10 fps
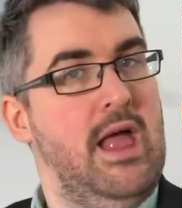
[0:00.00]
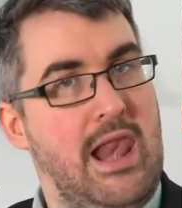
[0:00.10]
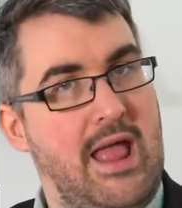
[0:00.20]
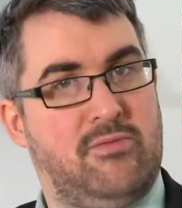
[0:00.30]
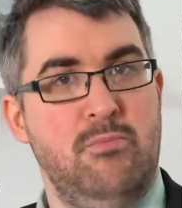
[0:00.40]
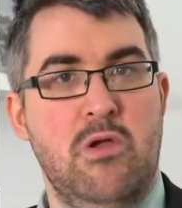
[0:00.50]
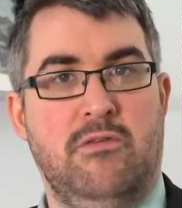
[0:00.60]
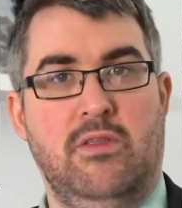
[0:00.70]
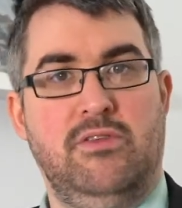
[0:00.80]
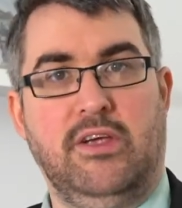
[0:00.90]
Let's move
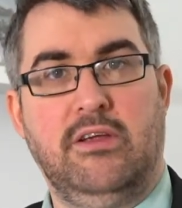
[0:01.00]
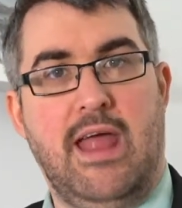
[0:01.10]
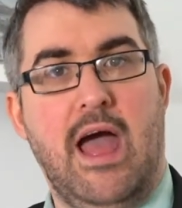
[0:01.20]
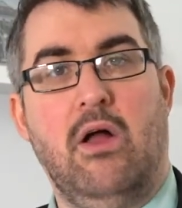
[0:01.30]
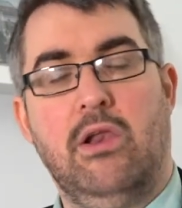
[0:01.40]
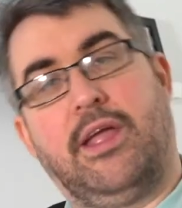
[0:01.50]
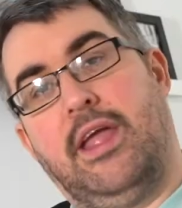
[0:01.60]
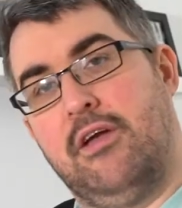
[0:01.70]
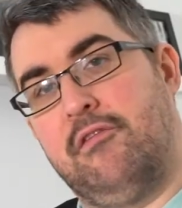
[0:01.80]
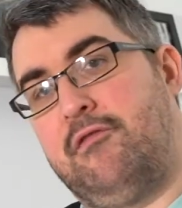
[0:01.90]
on to now
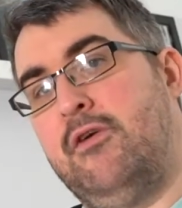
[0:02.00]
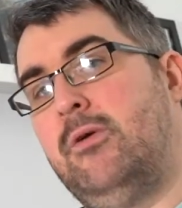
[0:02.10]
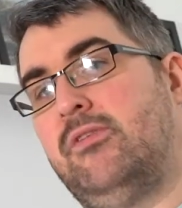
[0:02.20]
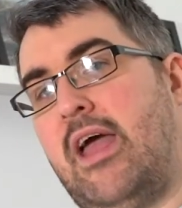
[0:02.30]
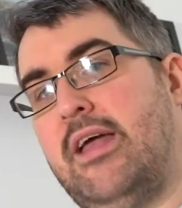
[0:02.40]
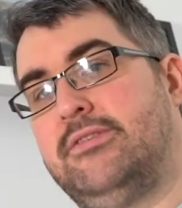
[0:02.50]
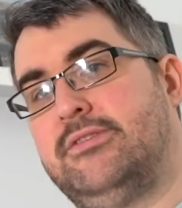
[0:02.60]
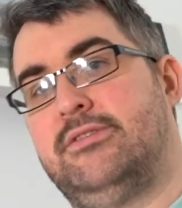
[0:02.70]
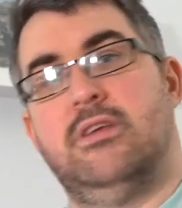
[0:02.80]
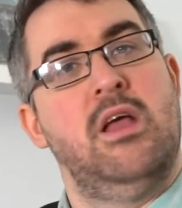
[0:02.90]
looking at food
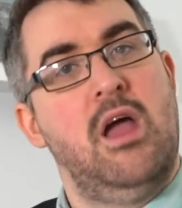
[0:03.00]
tests